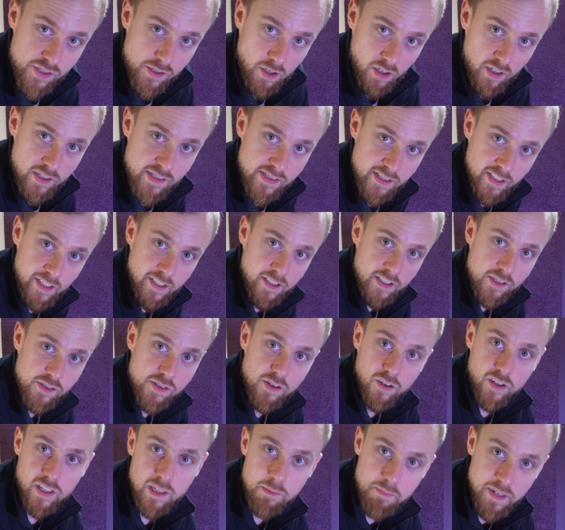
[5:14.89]
nicely, and there's
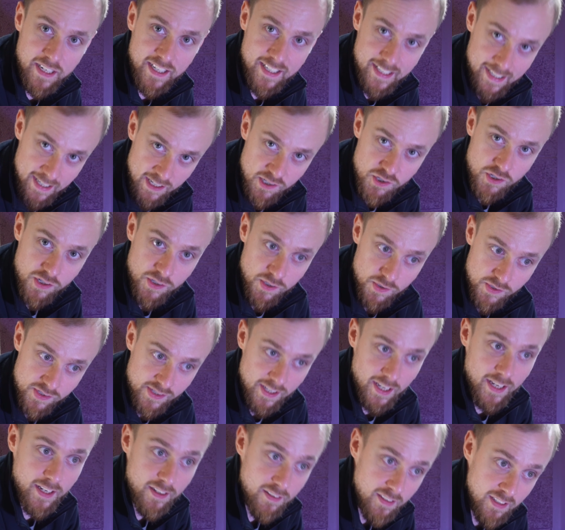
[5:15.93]
not going to be any issues
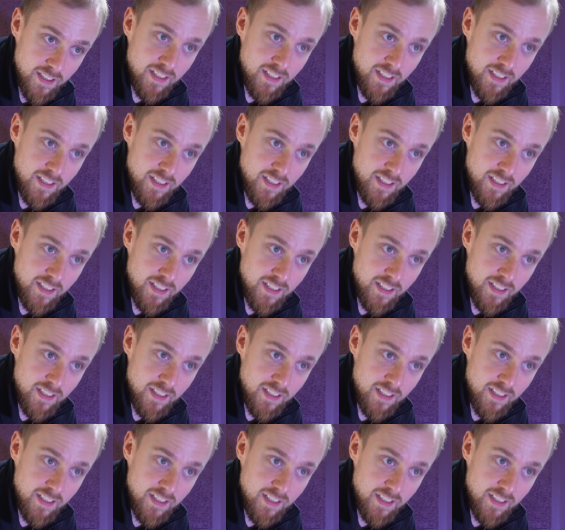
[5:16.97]
then